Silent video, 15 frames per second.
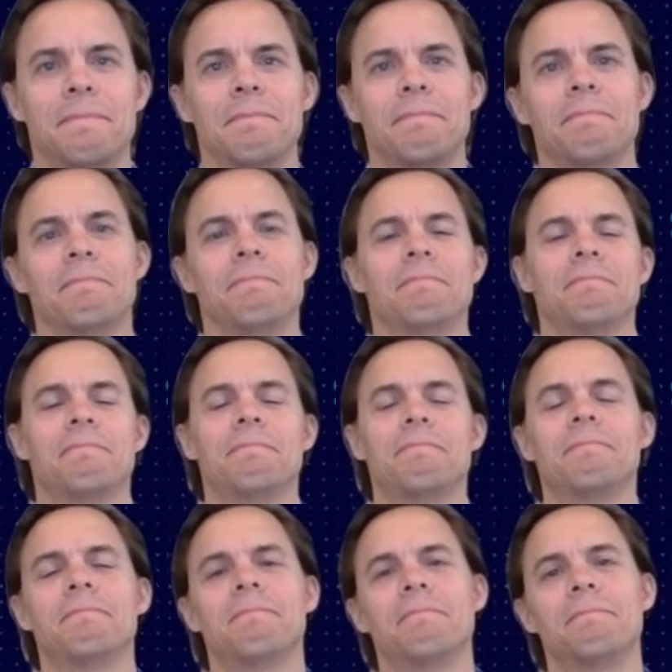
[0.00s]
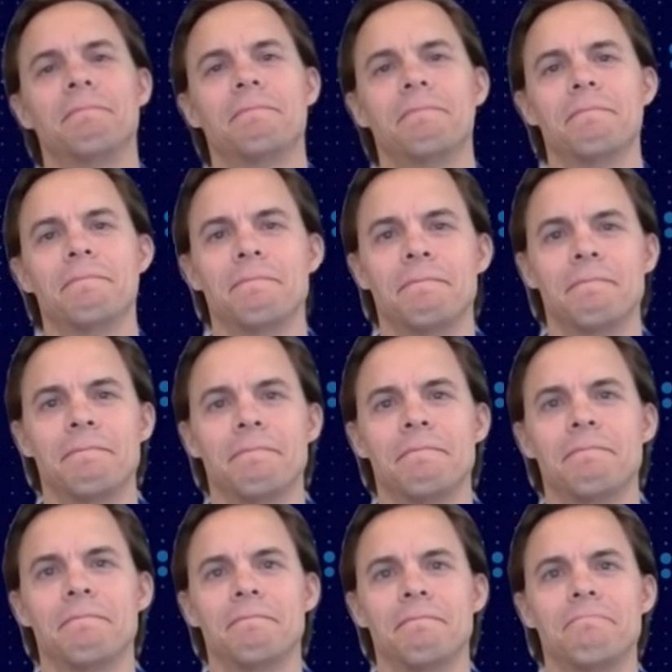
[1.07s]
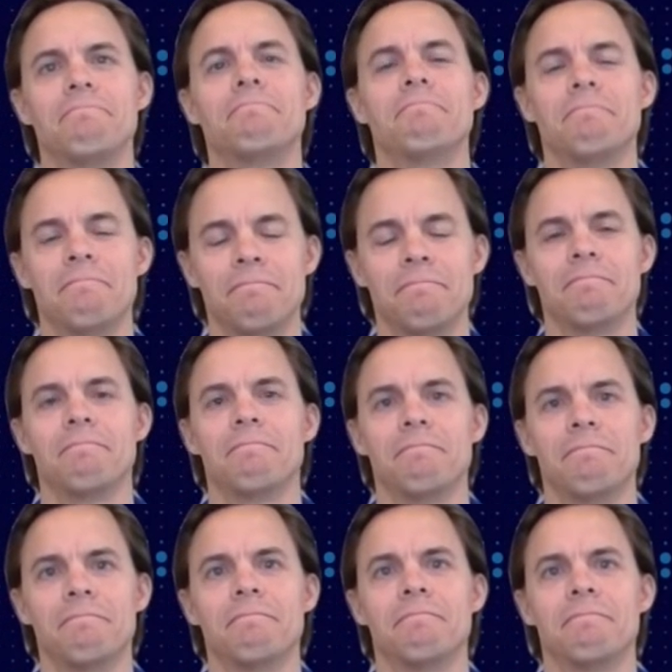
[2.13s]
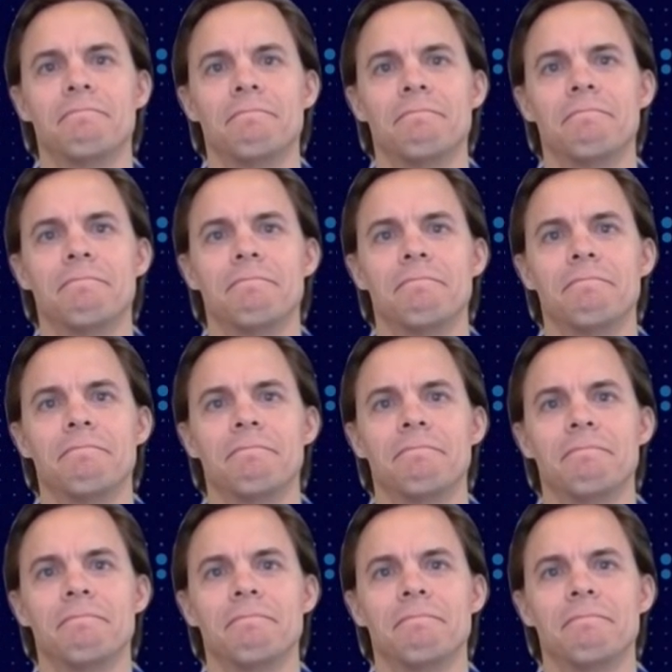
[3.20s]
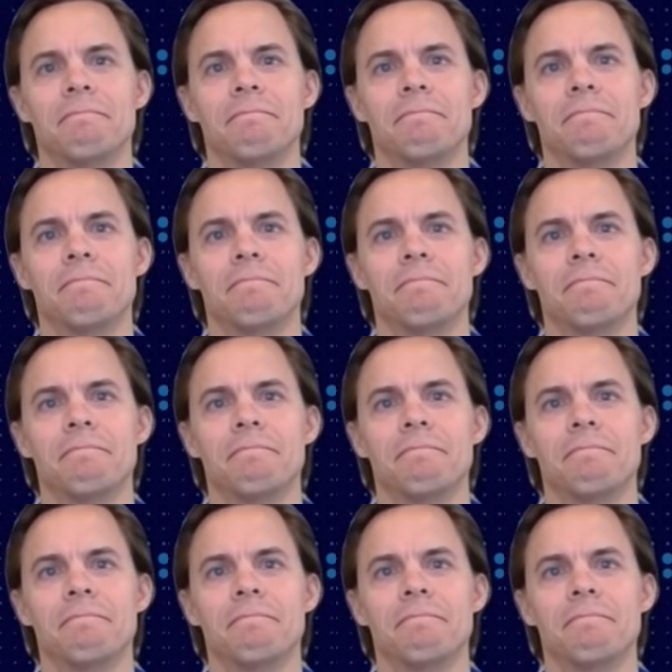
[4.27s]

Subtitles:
The person shown says nothing.